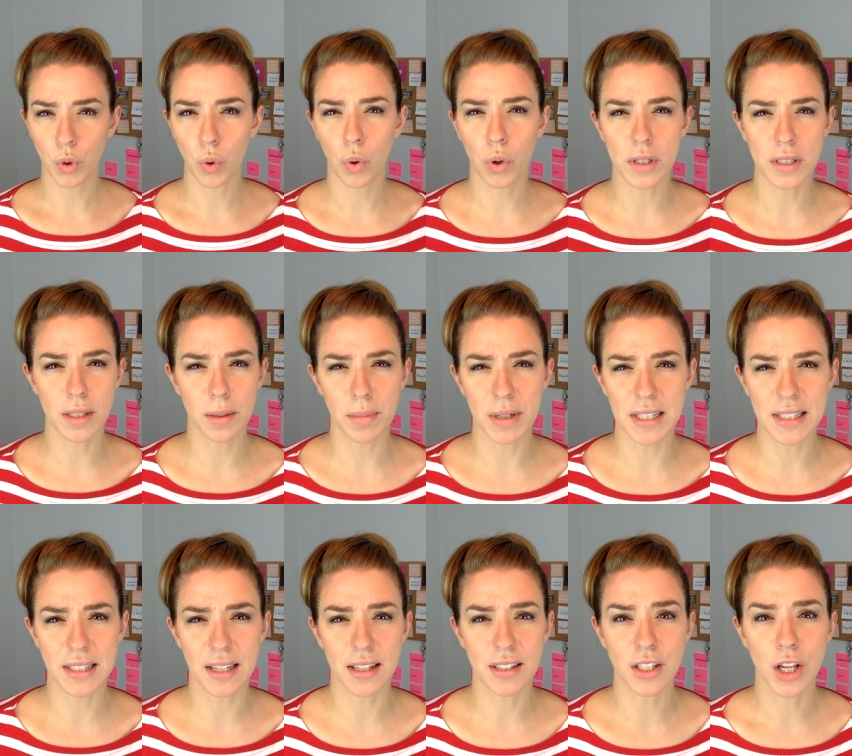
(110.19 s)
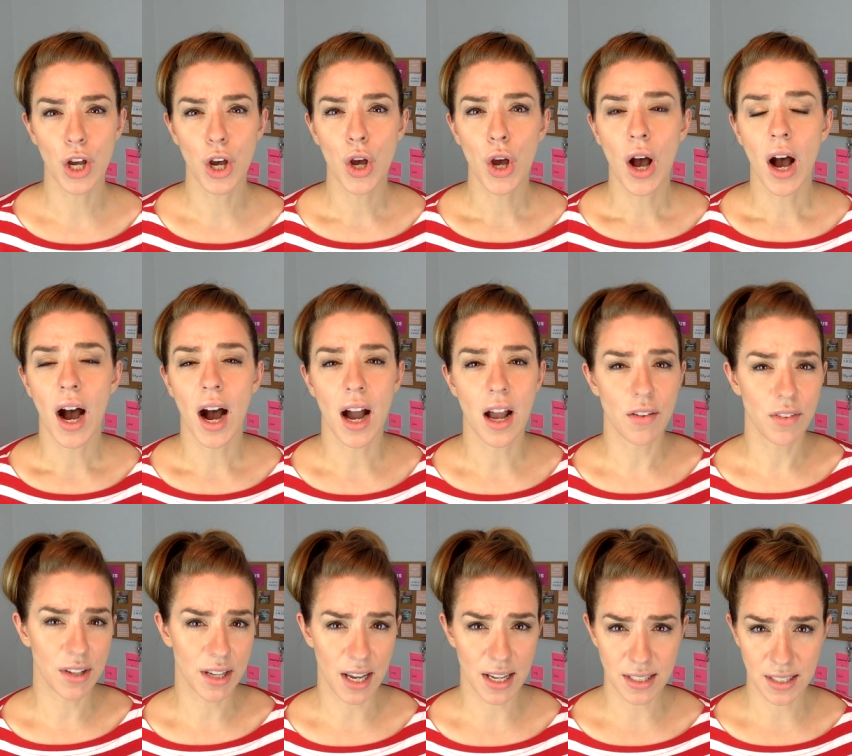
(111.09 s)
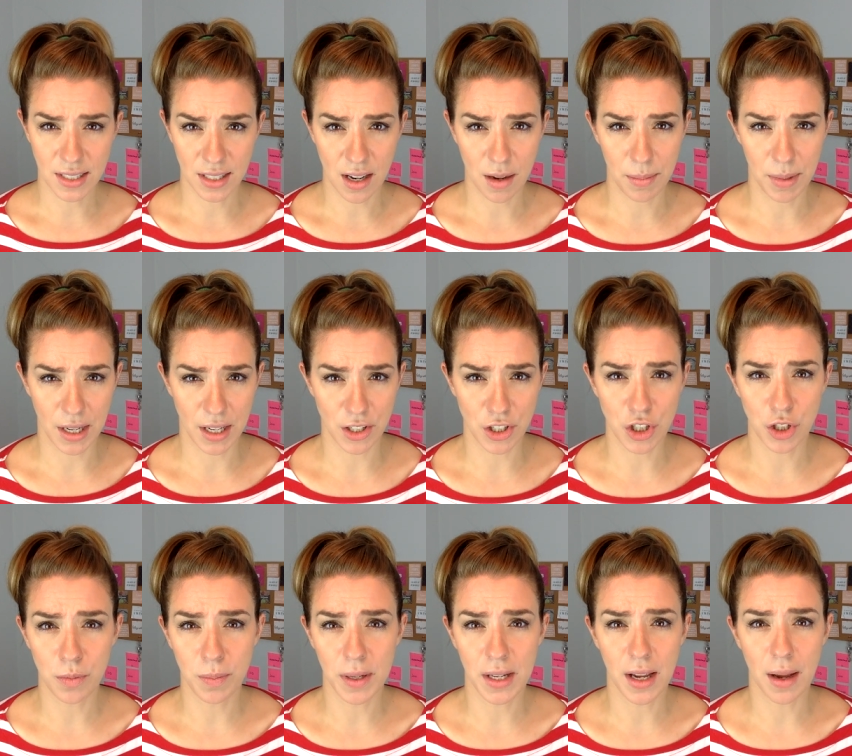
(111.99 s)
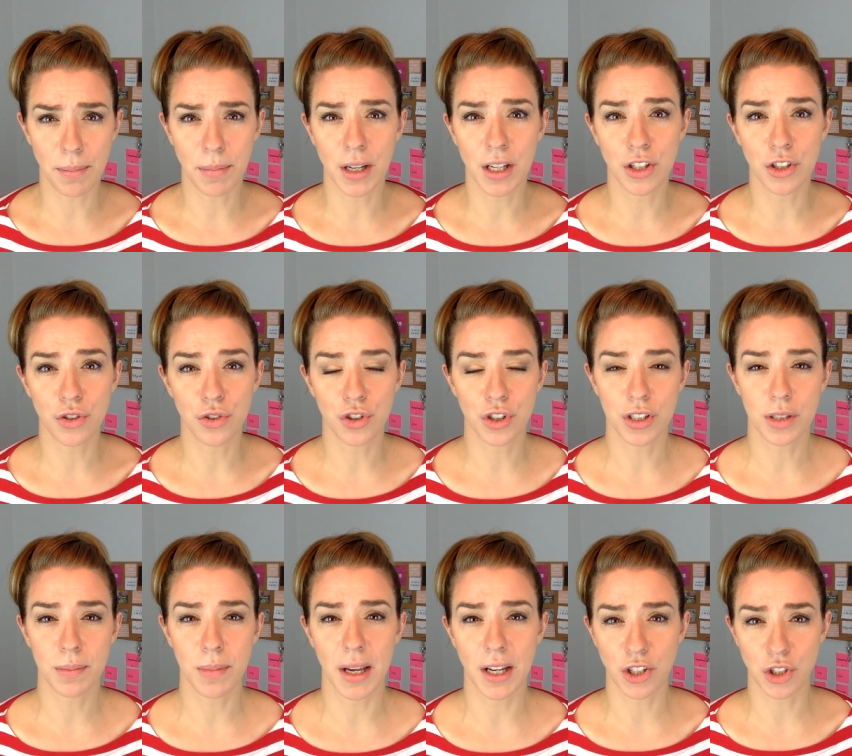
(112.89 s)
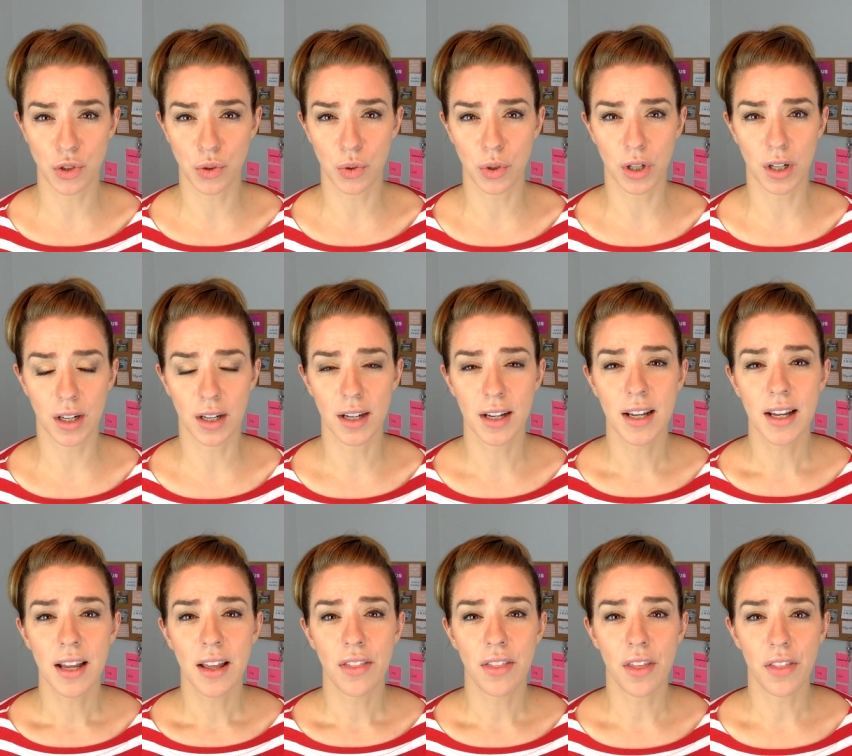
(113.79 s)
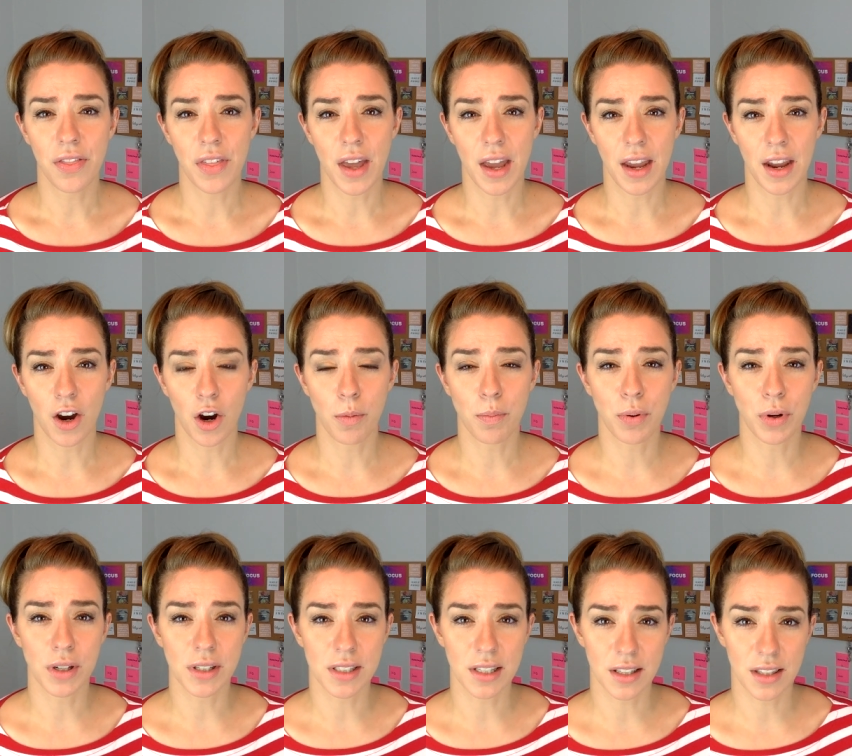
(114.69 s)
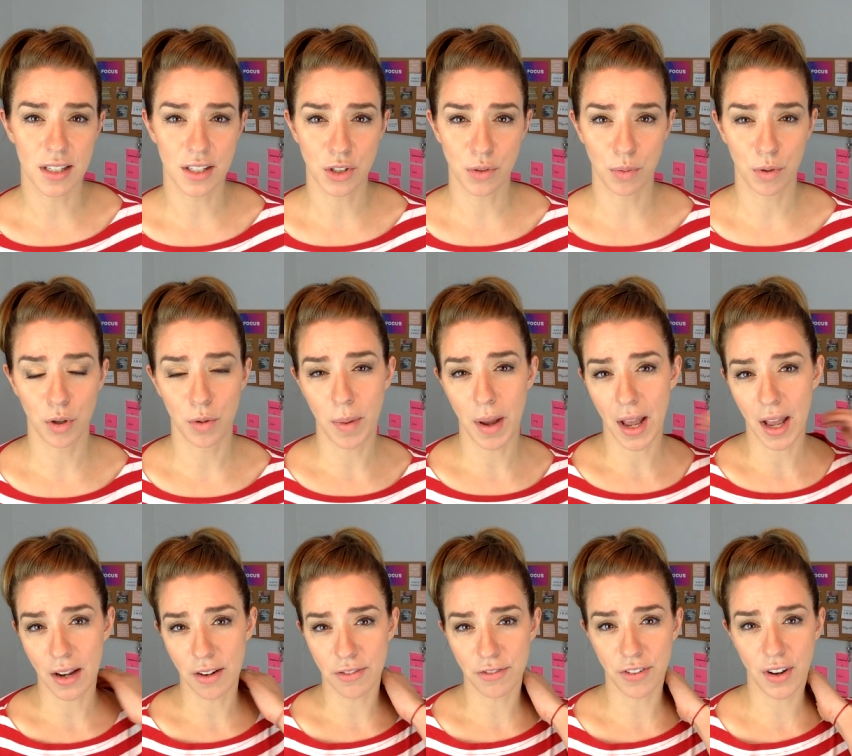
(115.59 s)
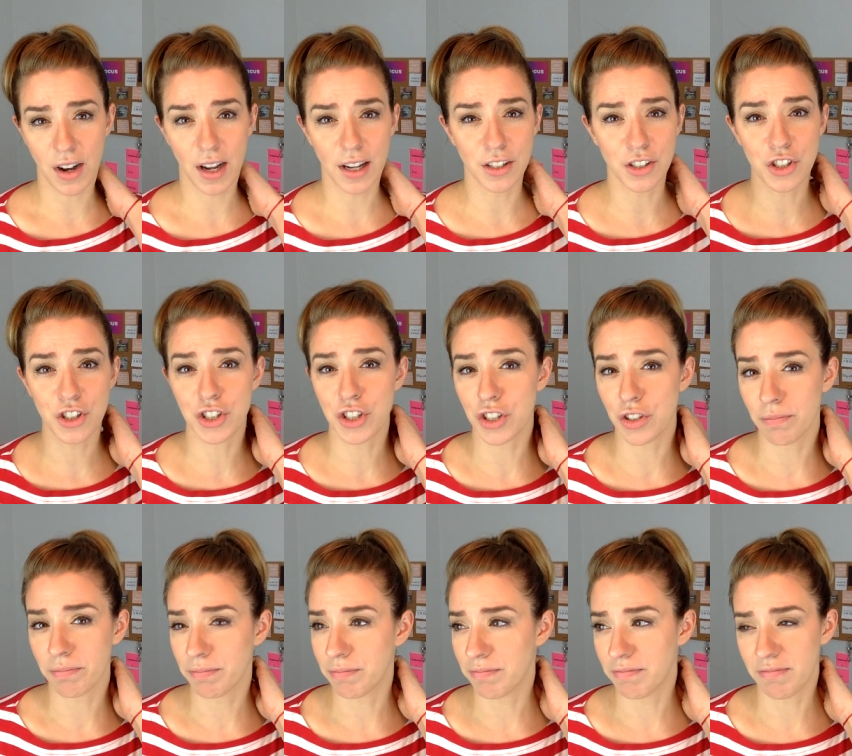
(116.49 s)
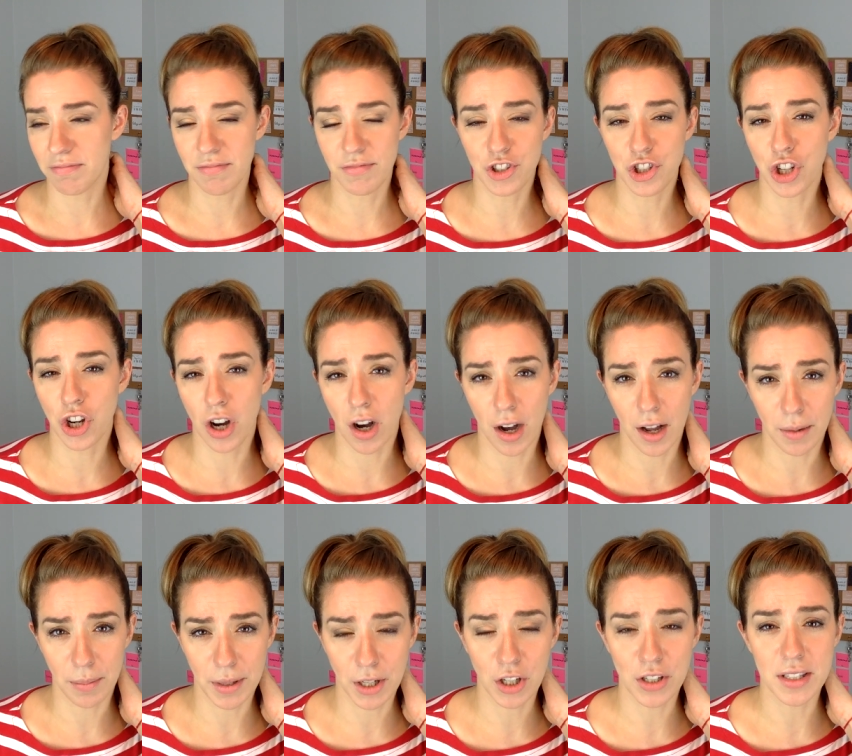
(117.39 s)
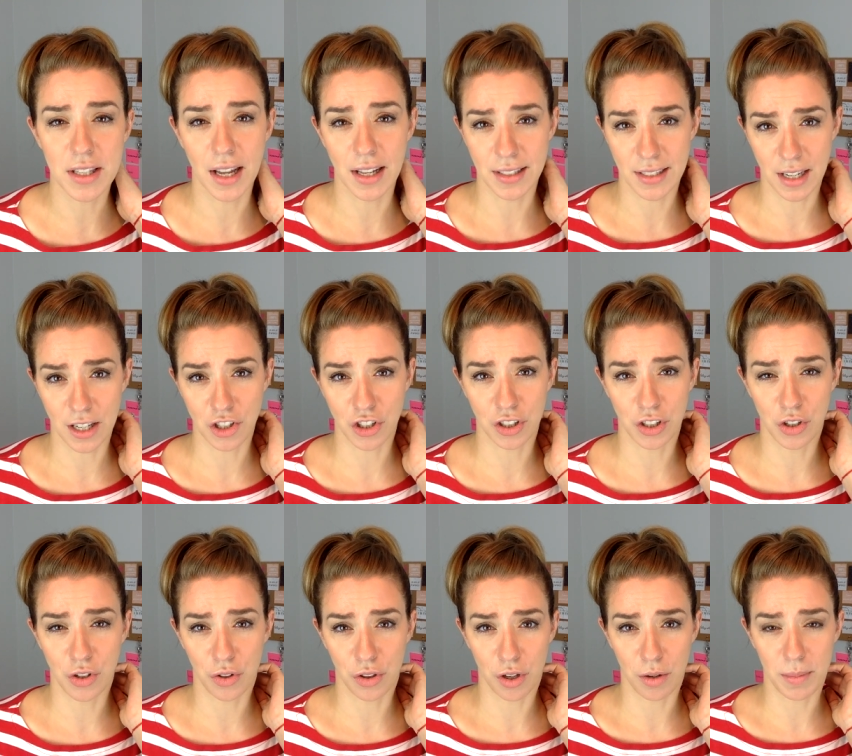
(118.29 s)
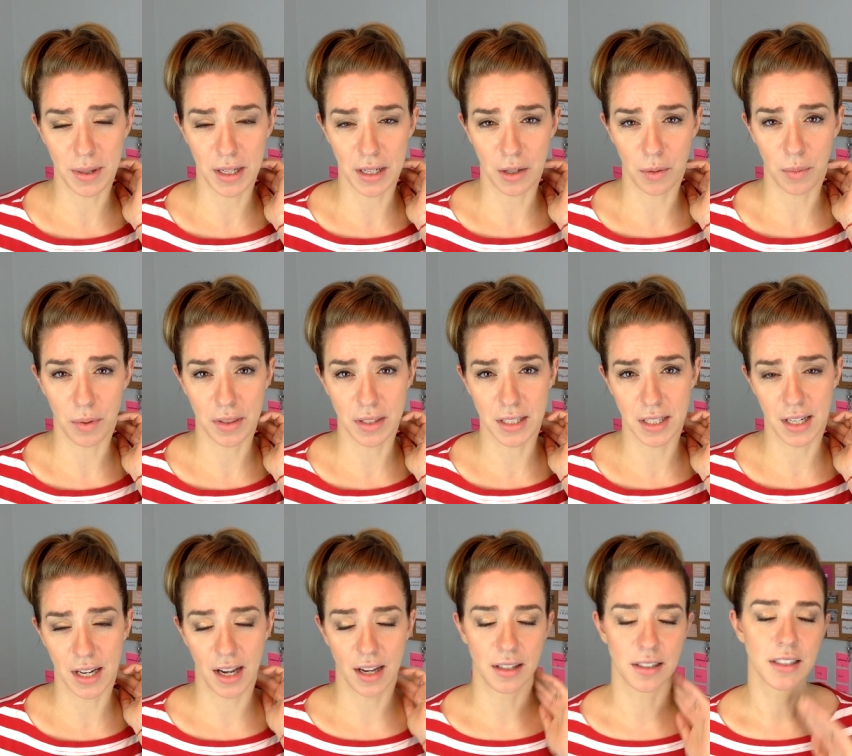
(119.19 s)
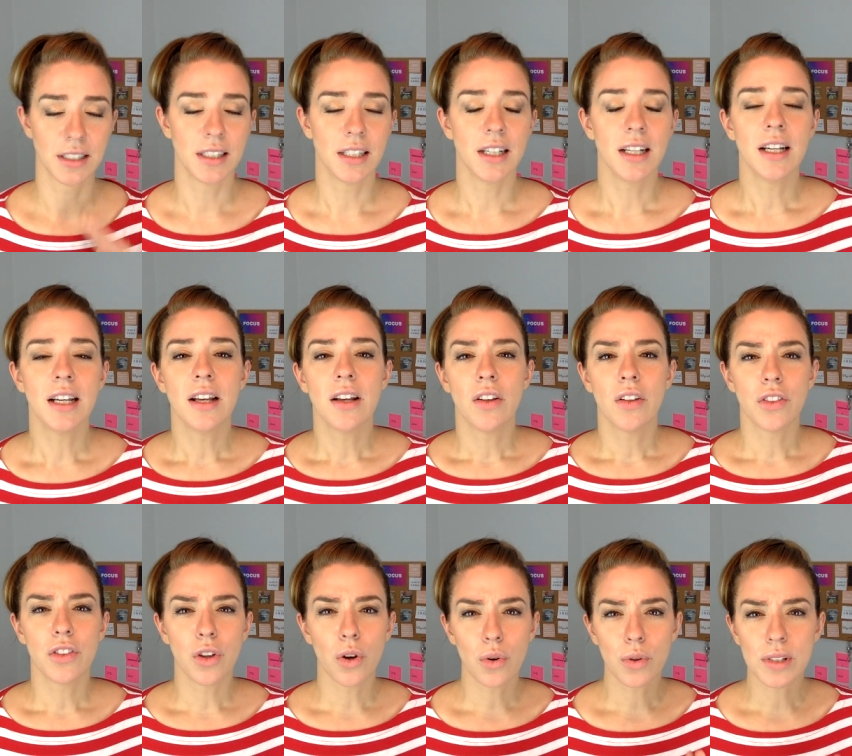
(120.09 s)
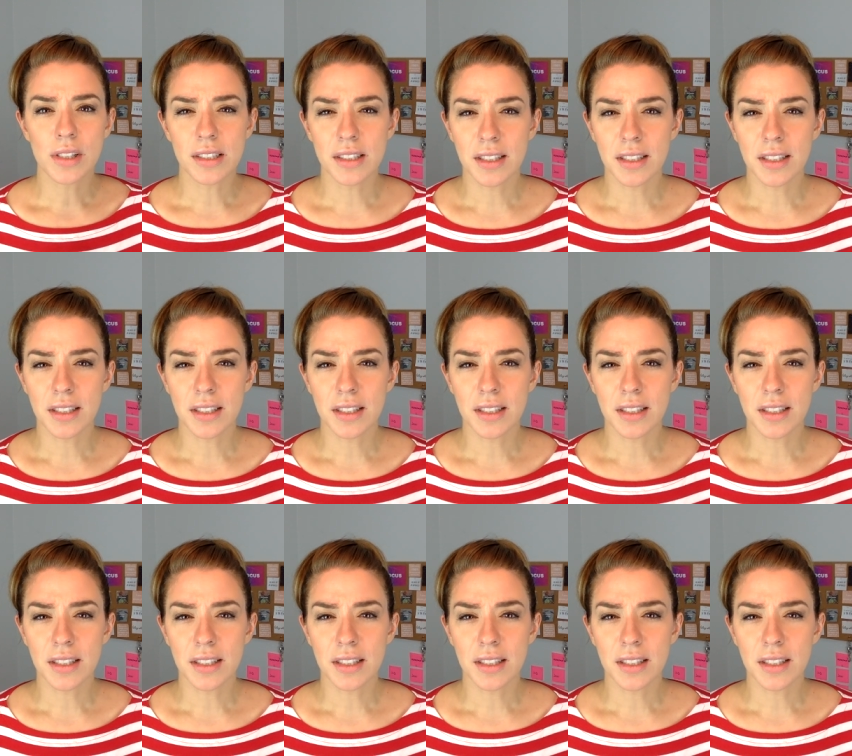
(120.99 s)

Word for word: Or somebody says, I have a guest coming at 2 p.m., can you just make sure that they are put into this room and find John because that's actually who they're meeting with today? Those